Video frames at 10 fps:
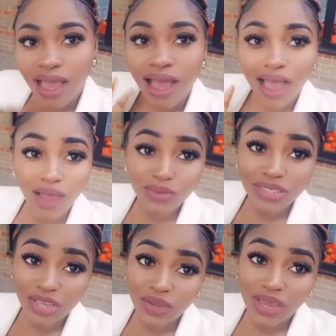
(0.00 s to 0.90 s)
I'll
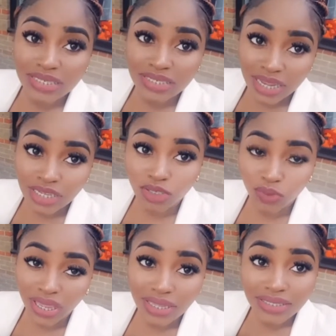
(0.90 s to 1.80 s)
see you guys next week.
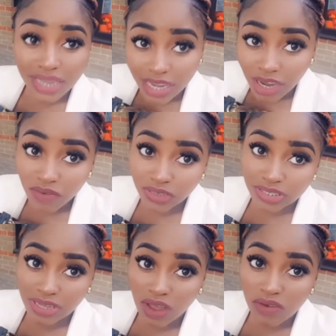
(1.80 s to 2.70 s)
Take care of
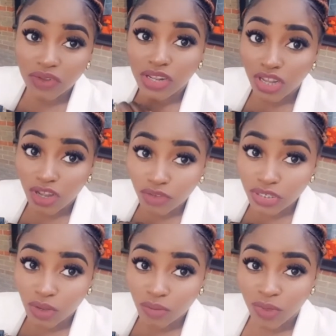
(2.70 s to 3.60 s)
yourself. Love you
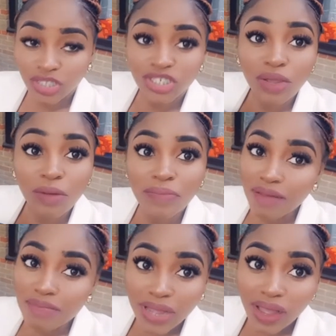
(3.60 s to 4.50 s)
so much. Bye
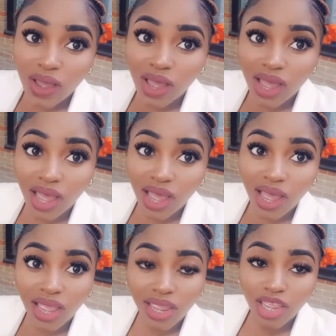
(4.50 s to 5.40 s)

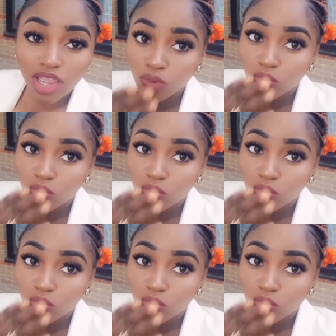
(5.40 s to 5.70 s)
bye.